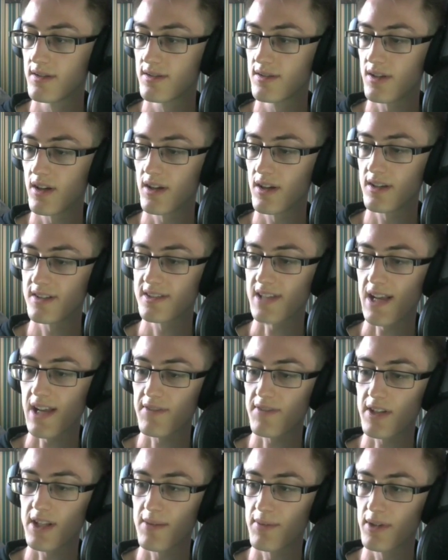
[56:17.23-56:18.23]
It
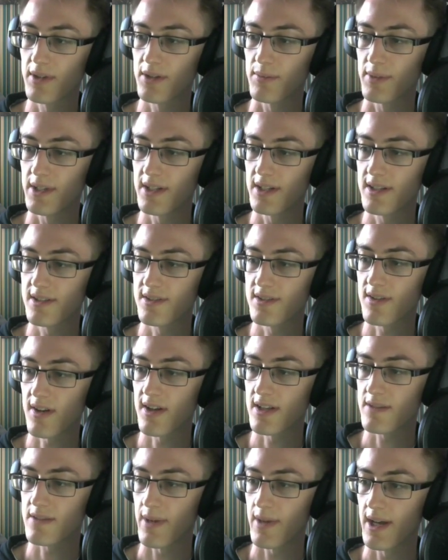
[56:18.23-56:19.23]
saved the clip a little bit. It's
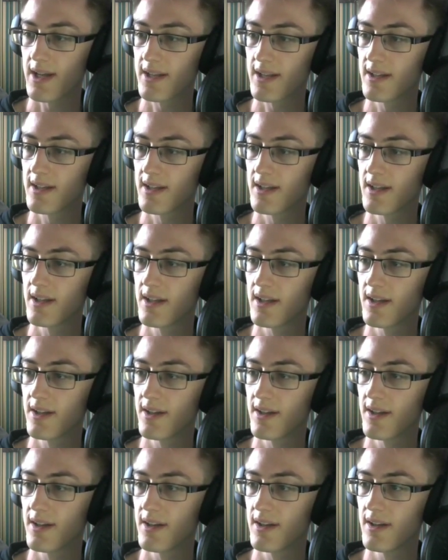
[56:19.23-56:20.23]
not as bad.
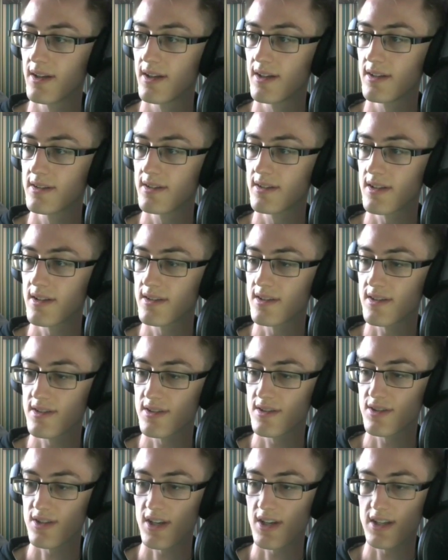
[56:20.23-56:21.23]
It
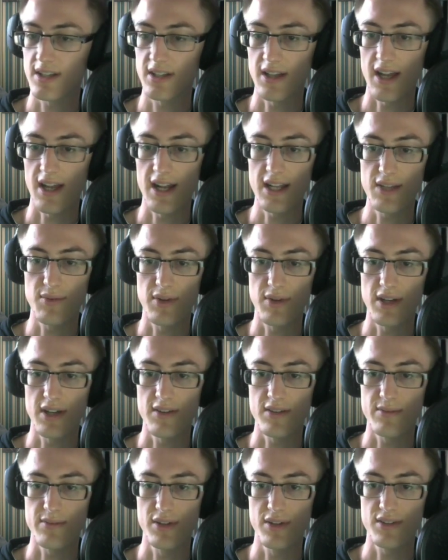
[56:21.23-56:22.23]
doesn't shake anywhere near
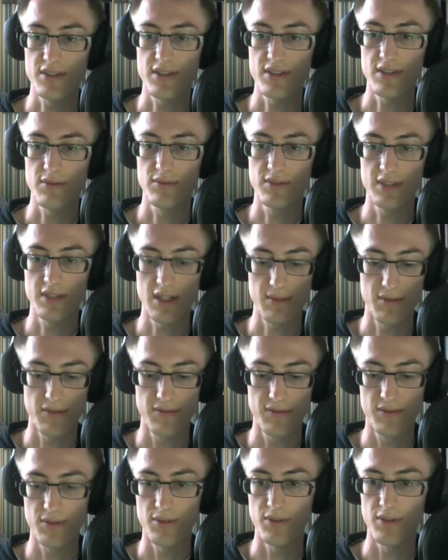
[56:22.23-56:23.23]
as much as it did
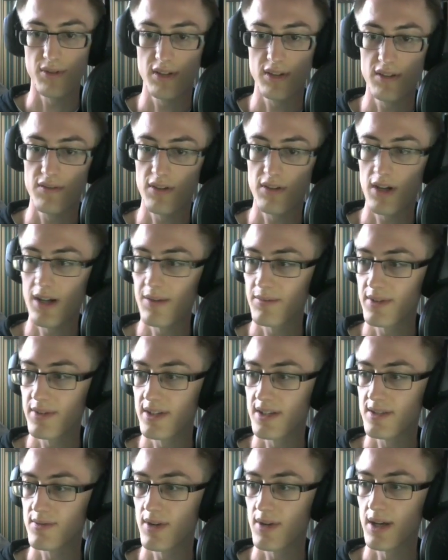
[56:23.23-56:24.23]
before. If I up
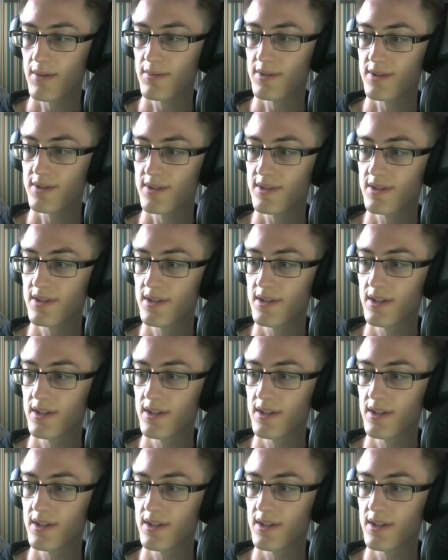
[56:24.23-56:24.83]
this, what happens?